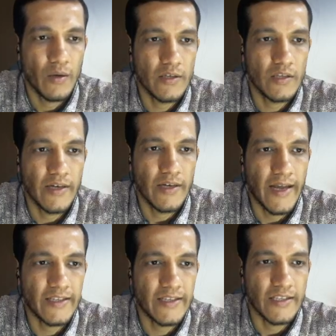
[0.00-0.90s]

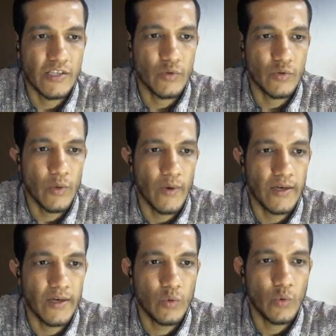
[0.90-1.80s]
directions to the
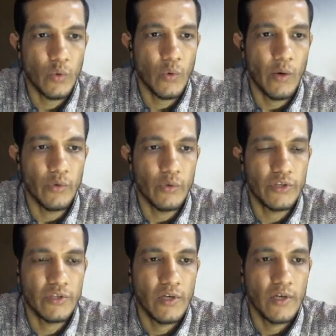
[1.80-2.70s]
water to go
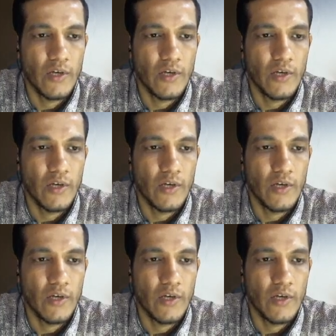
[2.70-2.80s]
out.